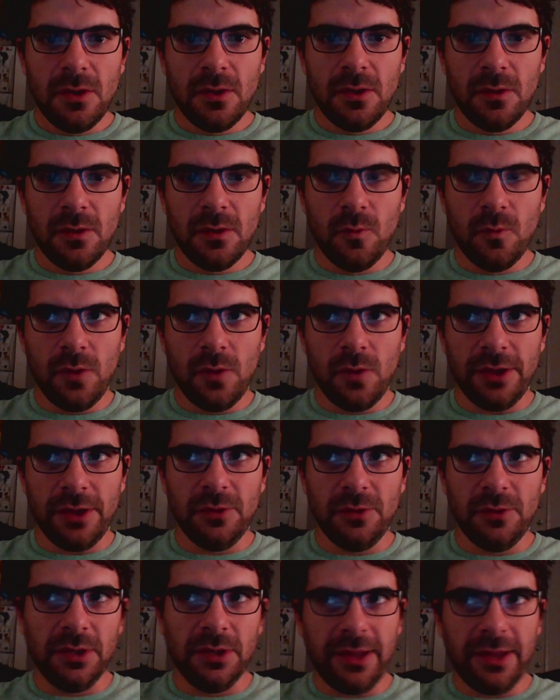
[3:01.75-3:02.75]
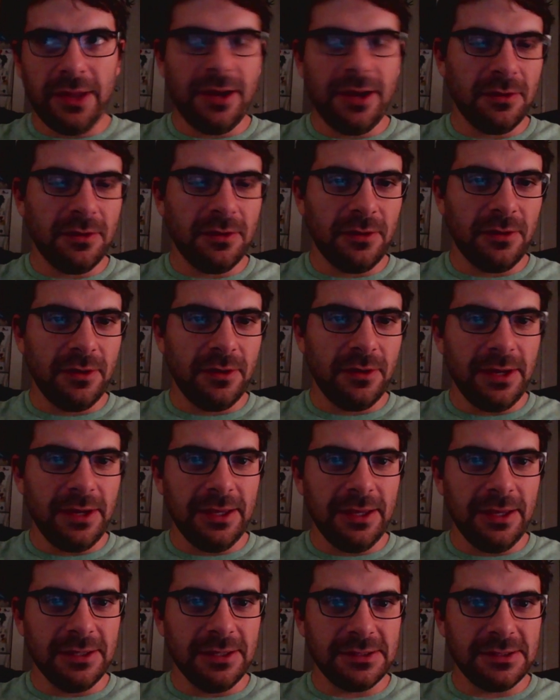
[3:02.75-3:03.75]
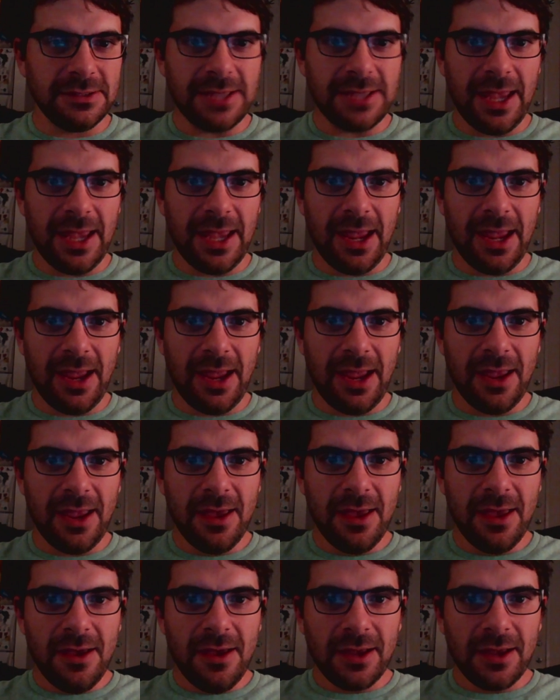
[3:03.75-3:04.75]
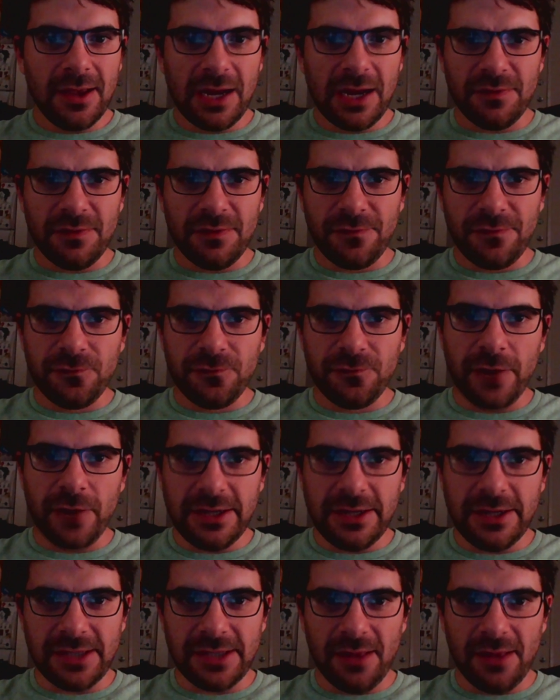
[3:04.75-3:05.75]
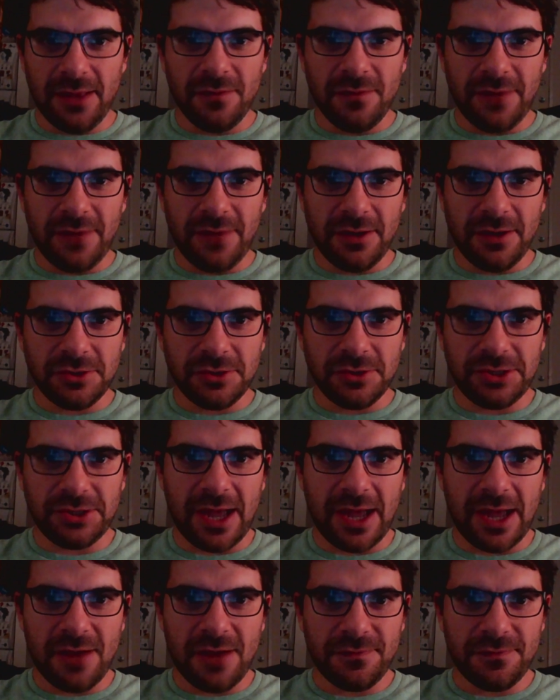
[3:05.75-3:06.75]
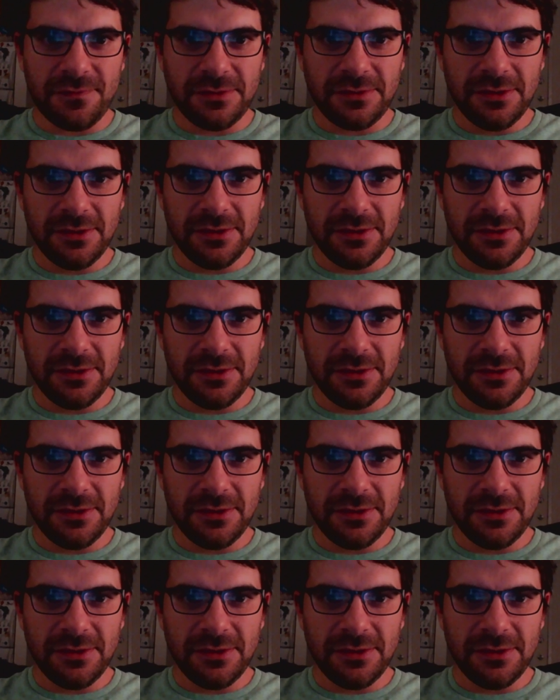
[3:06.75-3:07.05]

what you would later learn is a kind of a freight elevator shaft,